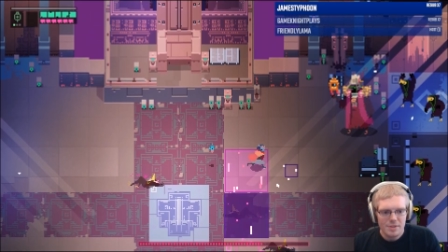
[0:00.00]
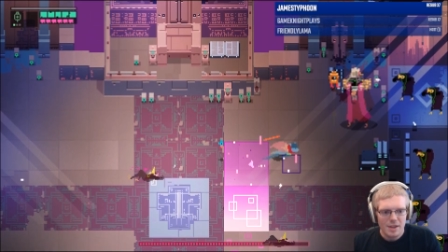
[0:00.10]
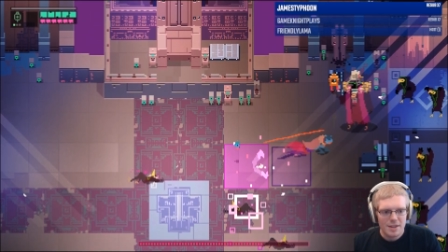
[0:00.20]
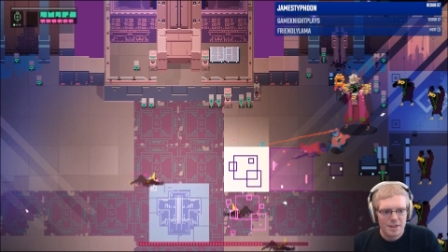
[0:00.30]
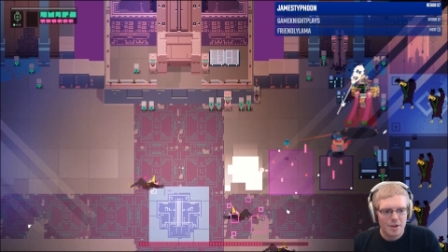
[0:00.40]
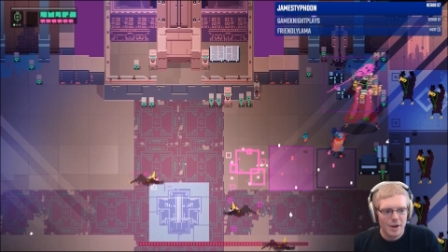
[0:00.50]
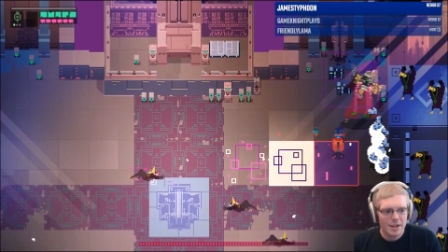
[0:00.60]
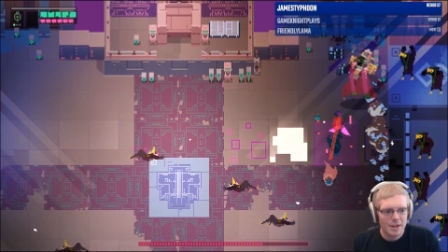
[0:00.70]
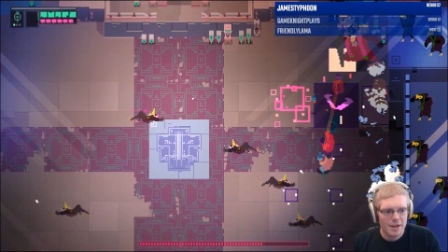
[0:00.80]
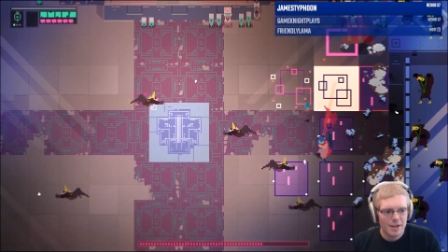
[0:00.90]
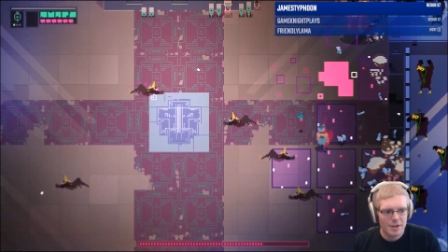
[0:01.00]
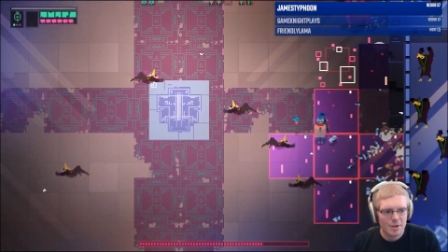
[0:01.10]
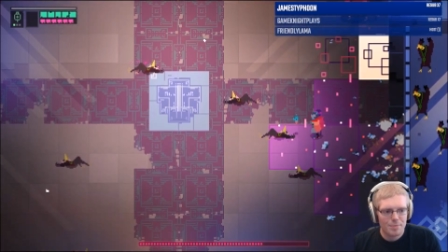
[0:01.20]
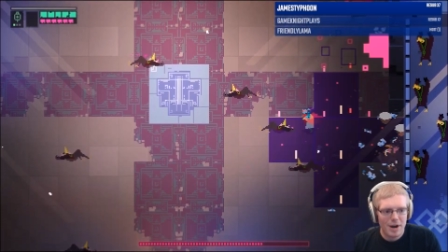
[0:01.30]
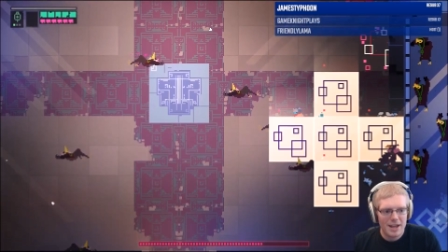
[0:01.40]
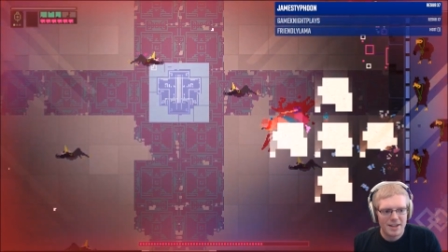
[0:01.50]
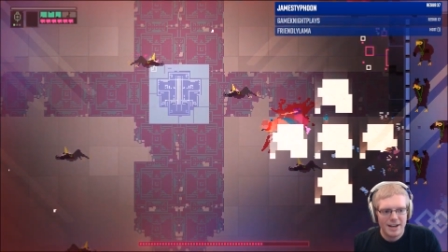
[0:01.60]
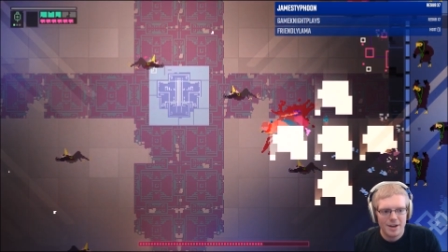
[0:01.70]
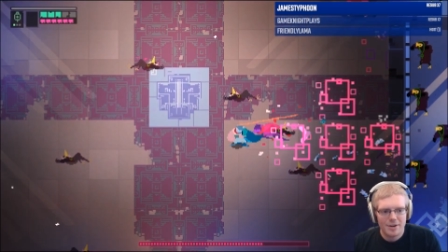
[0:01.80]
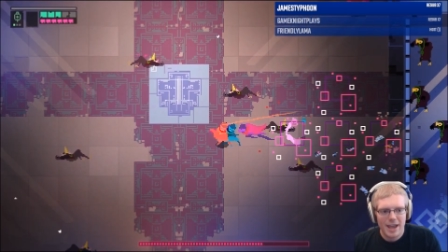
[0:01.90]
It's going
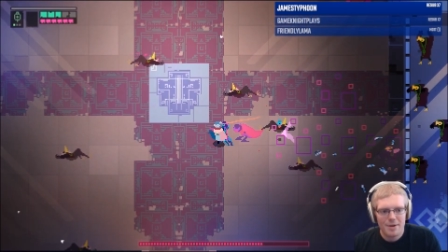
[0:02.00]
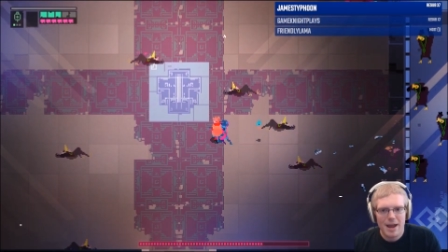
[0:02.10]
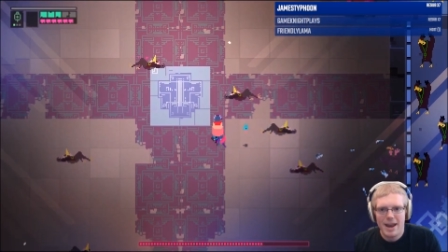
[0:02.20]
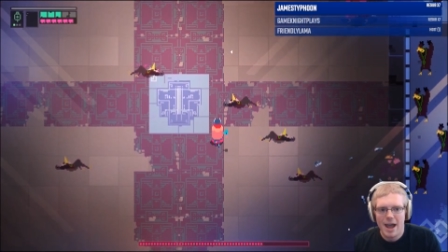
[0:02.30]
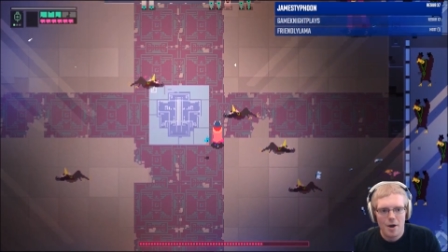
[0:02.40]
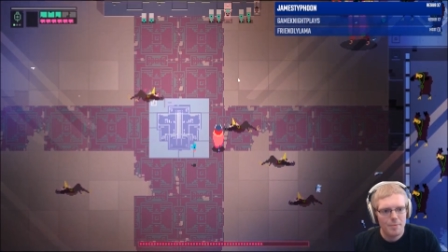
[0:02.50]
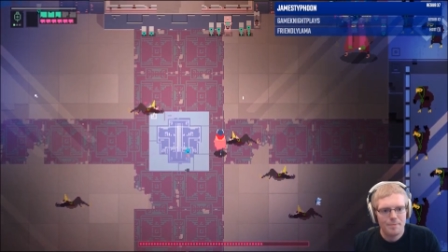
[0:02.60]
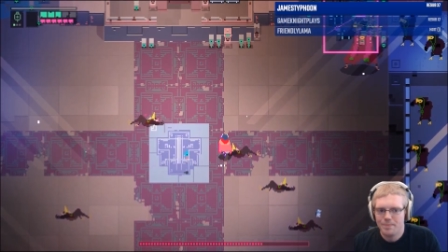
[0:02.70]
surprisingly okay right now.